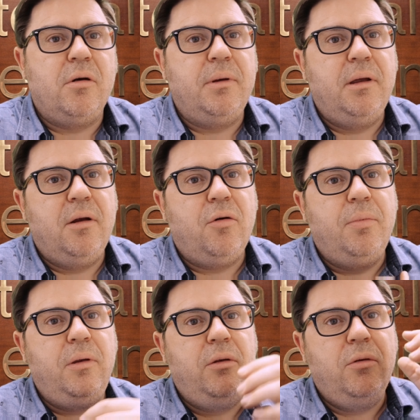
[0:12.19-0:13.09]
I'm here to
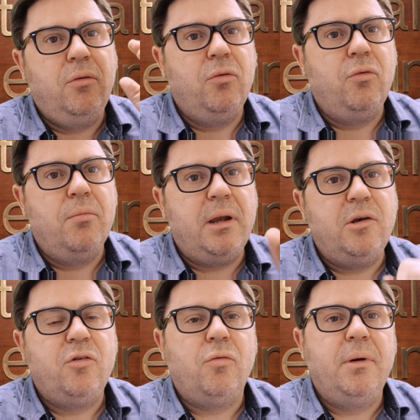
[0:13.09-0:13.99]
help you
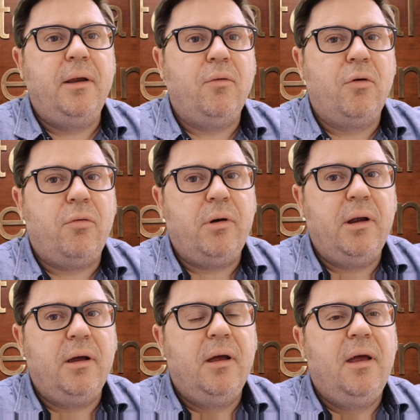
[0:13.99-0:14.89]
manage your medical
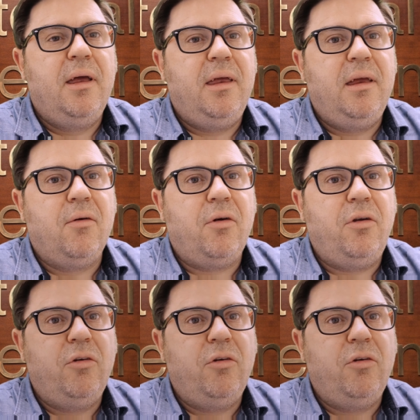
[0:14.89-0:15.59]
career here on